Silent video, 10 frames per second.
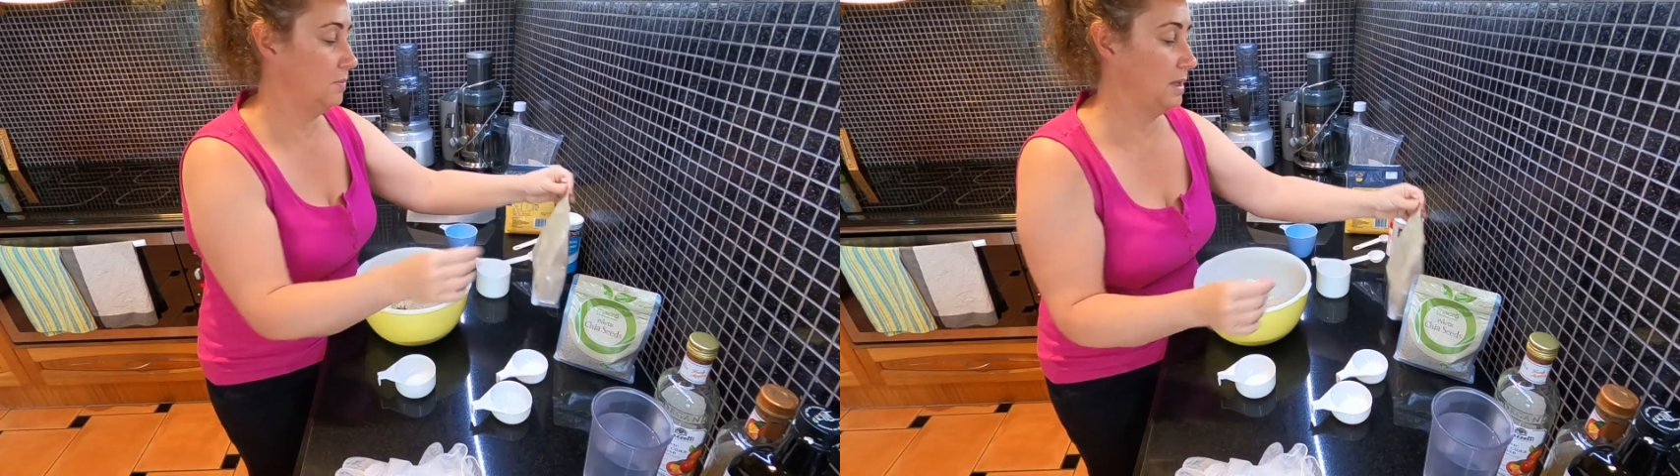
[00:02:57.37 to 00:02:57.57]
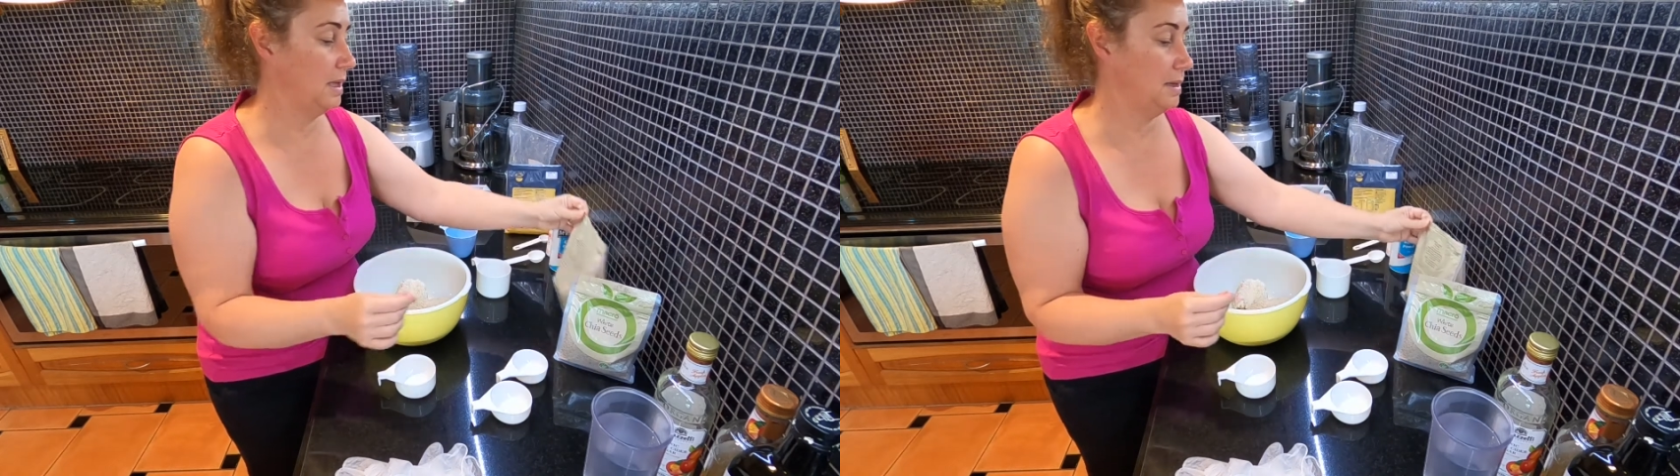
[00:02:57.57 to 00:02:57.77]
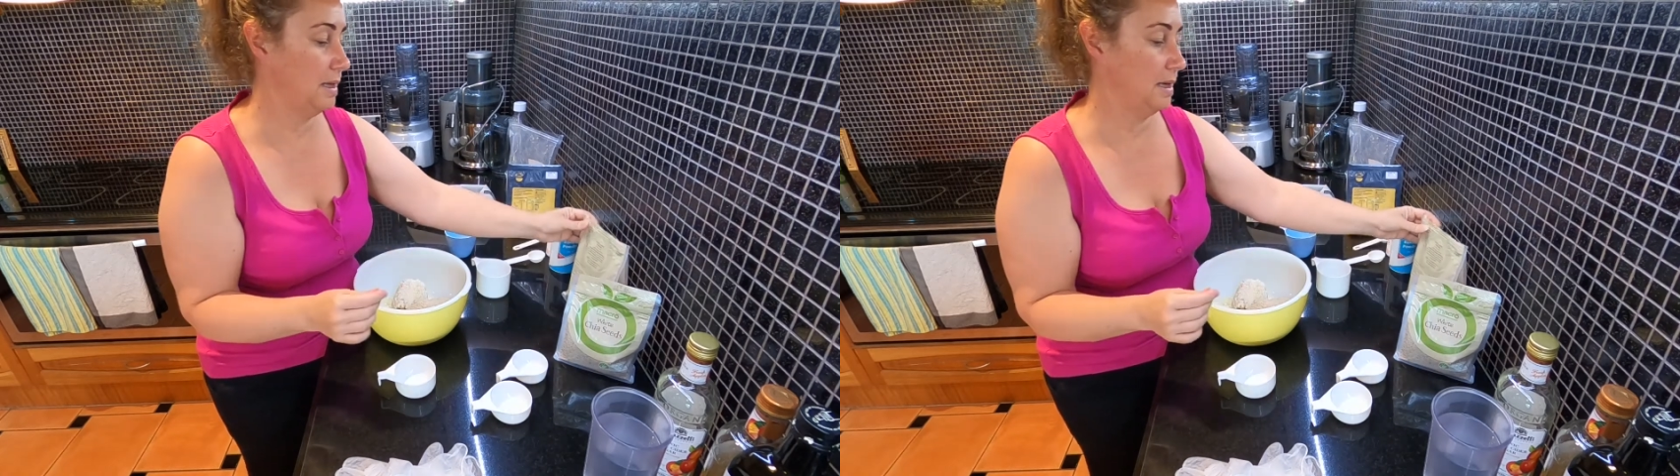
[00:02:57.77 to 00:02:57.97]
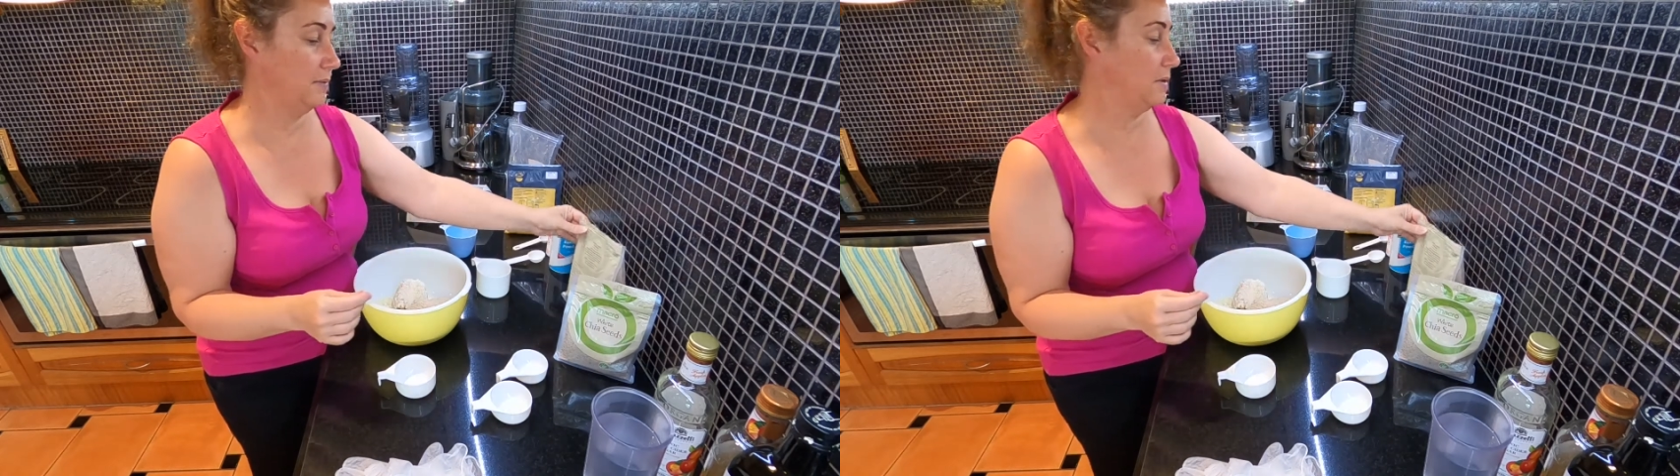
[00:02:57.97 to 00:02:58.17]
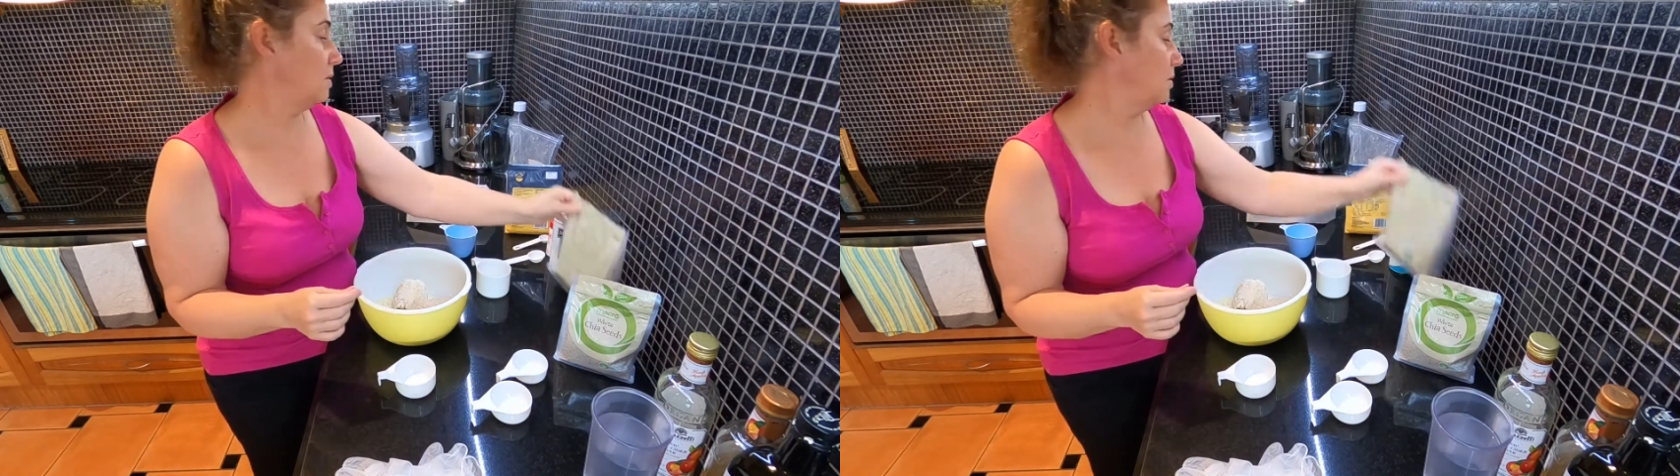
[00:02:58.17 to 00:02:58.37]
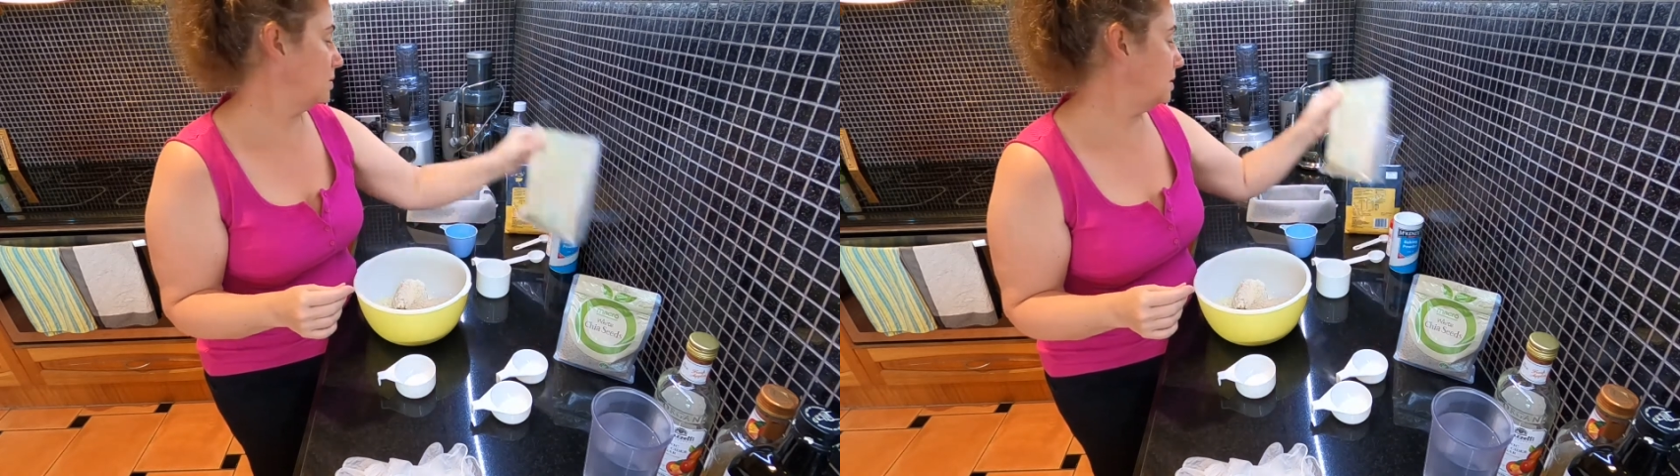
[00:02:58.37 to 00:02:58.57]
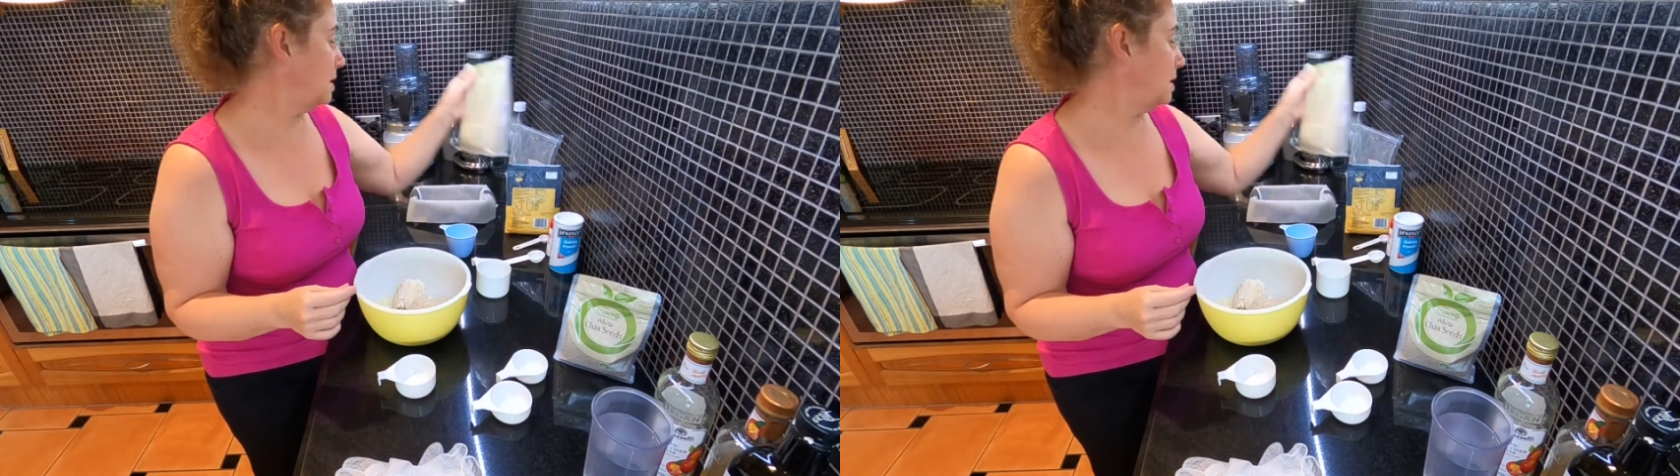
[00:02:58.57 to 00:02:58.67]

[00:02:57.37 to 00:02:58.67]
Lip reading: We need the oven on